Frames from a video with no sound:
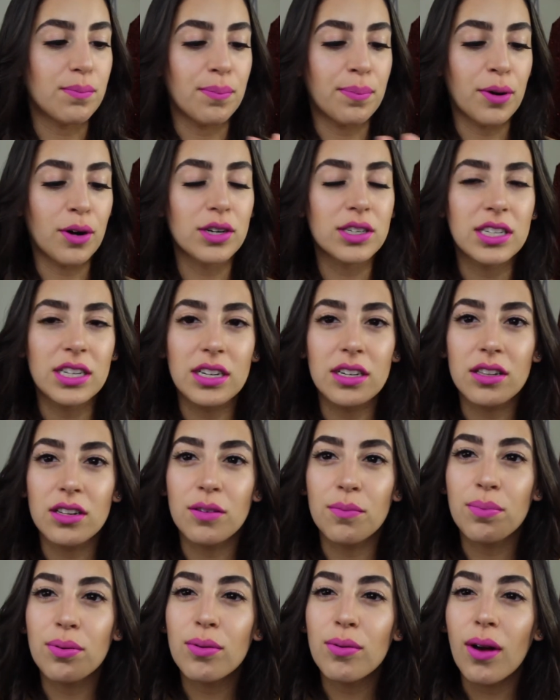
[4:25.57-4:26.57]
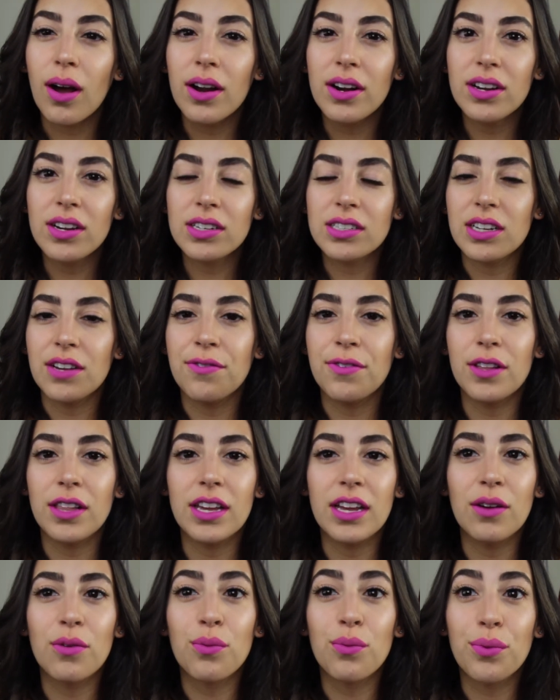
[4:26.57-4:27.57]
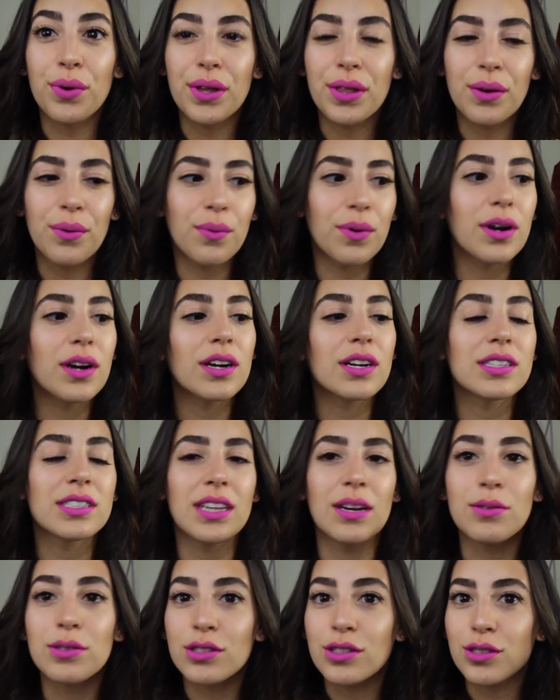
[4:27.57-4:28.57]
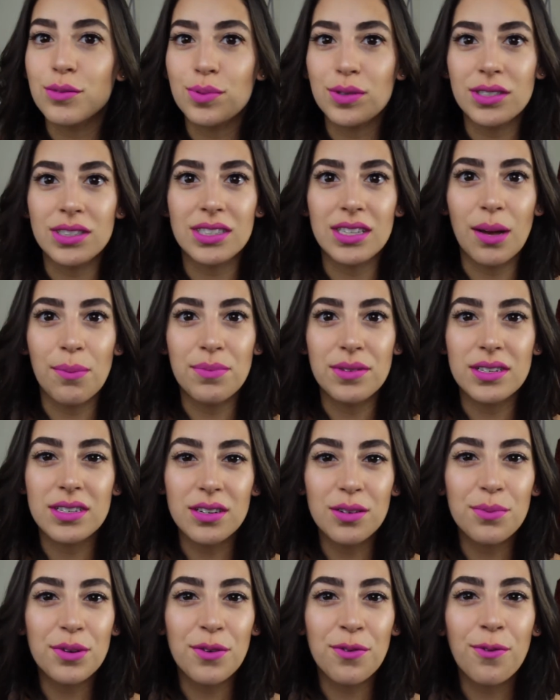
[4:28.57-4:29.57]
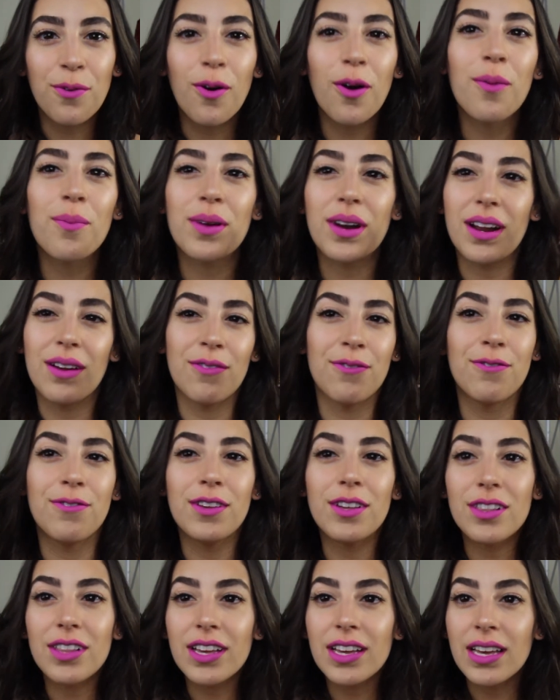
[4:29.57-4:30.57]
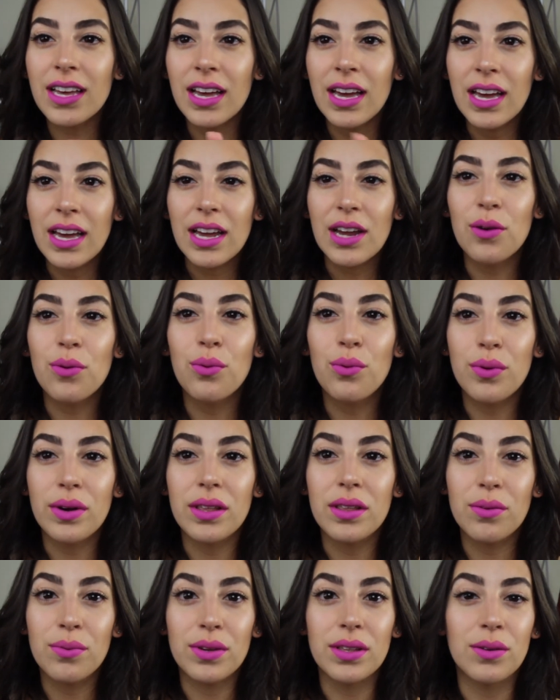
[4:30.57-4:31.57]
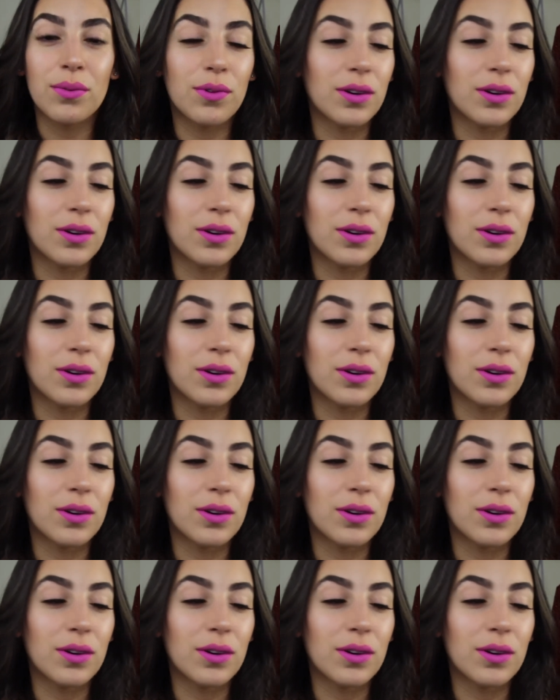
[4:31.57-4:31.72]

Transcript: particular product. I feel like it really works. I was super skeptical before, but I feel like it really, really